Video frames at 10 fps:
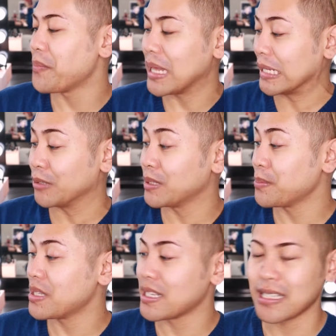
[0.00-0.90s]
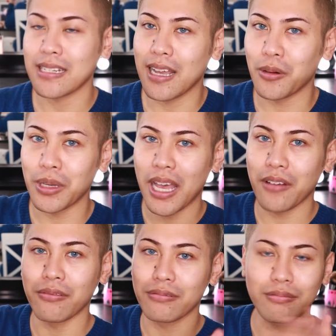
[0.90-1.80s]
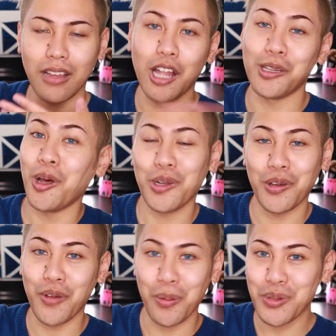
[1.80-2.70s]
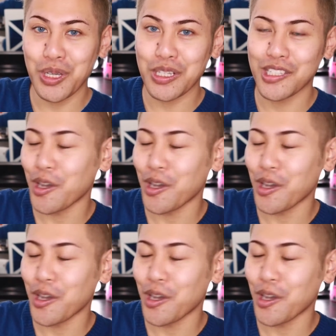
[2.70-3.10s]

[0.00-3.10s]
matte liquid lipsticks, and now we have a lot of options,